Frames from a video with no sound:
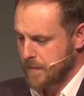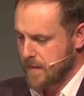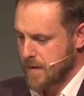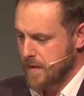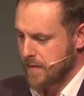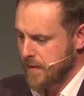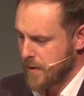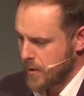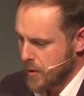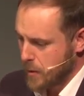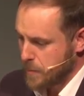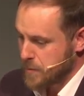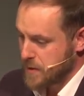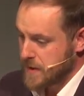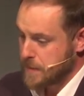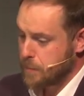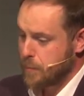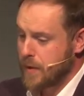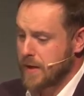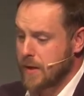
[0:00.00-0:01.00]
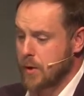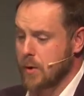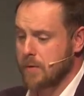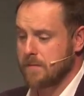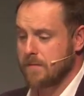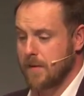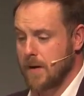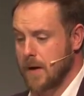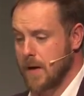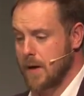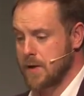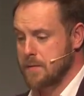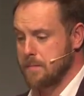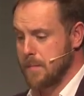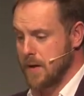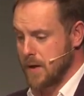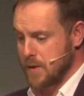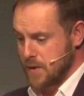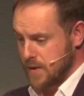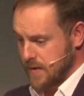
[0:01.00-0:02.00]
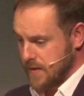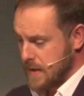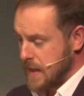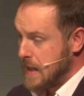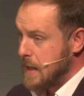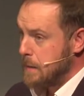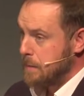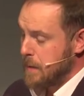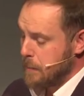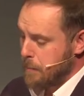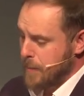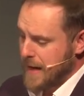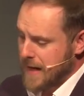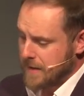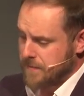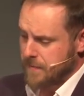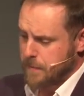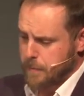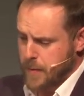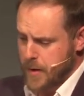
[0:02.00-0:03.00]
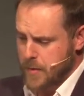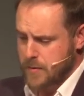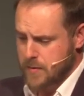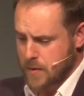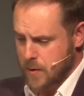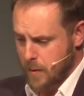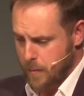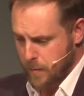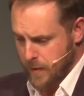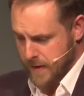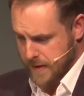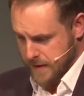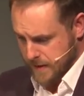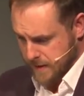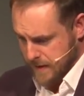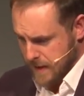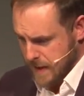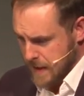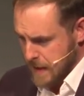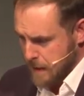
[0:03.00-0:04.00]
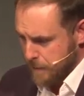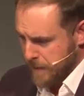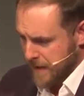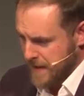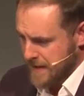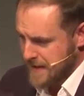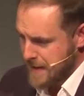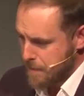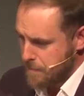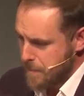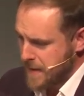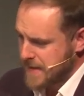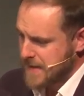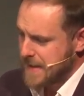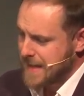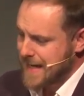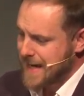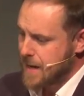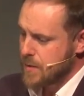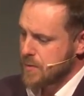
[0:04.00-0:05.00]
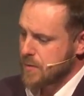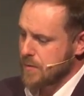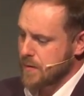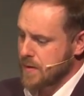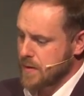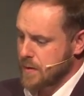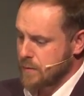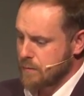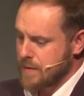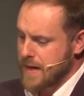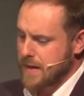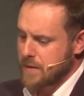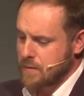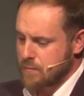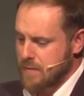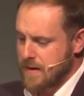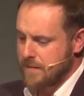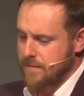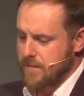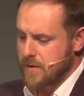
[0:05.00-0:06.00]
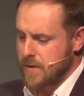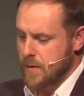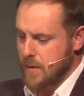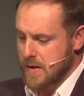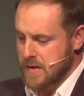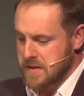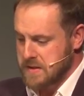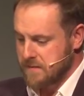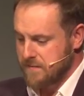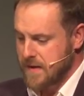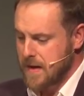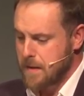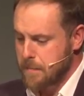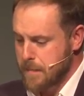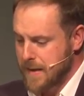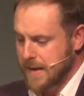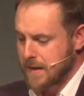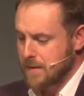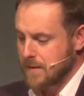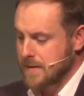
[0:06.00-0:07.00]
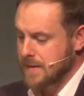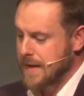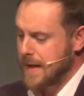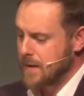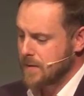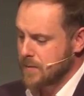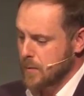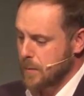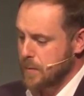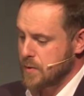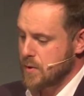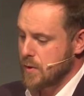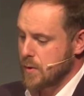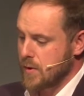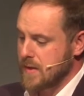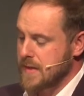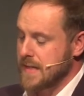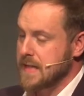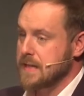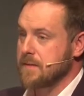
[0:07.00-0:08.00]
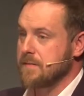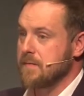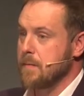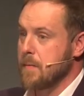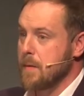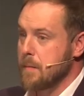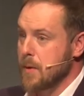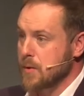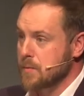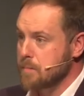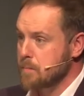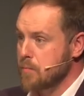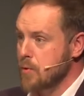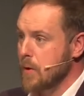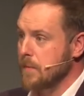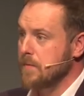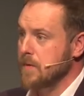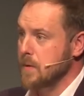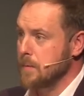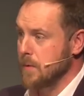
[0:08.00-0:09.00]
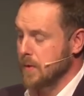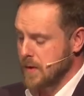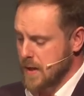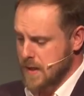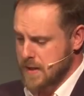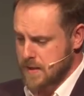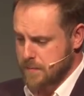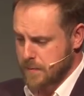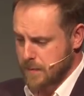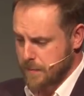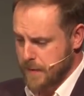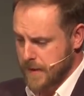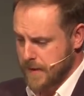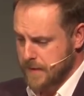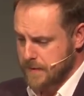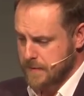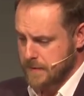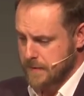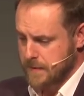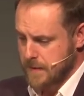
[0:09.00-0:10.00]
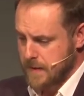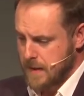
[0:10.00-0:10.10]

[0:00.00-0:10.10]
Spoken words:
The third option is pretty good for large merchants, but bad for postal operators because they're missing out on the direct revenue and developmental sales opportunities from the most profitable customer base.